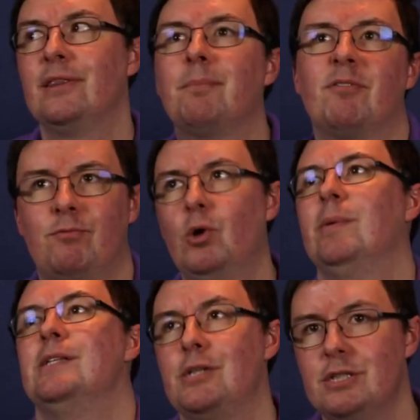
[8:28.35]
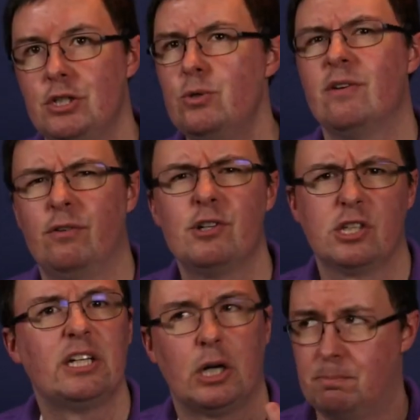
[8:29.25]
The performances
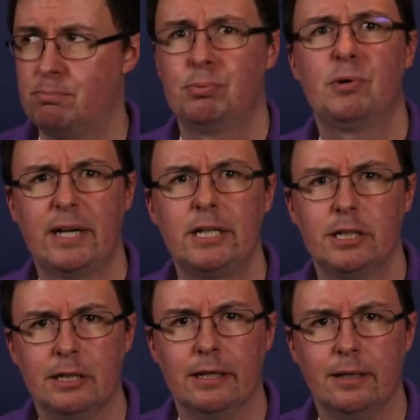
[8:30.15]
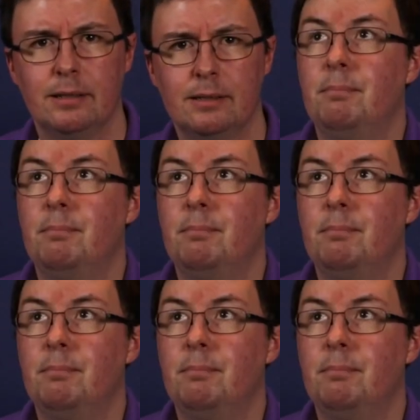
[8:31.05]
universally are pretty good,